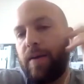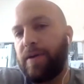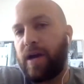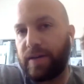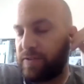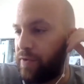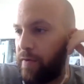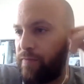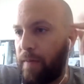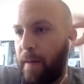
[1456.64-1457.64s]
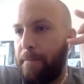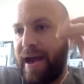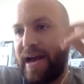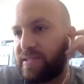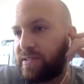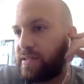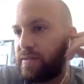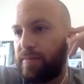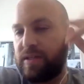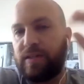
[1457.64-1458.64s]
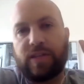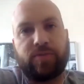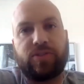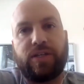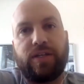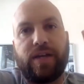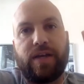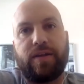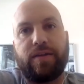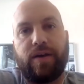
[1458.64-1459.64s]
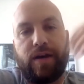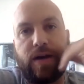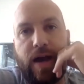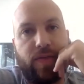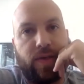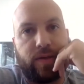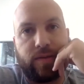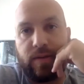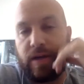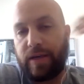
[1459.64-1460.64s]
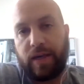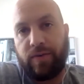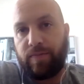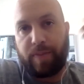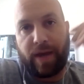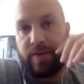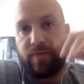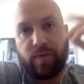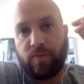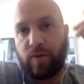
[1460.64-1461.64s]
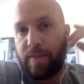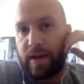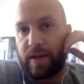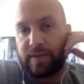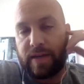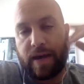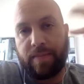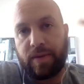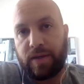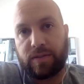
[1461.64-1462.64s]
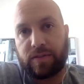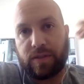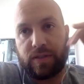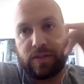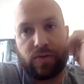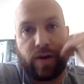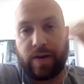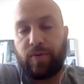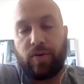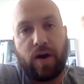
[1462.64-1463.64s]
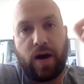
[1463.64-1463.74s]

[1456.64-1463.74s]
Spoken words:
be honest, from a mass consumption, I think Lucky Ben from One Amount at a Time is incredible.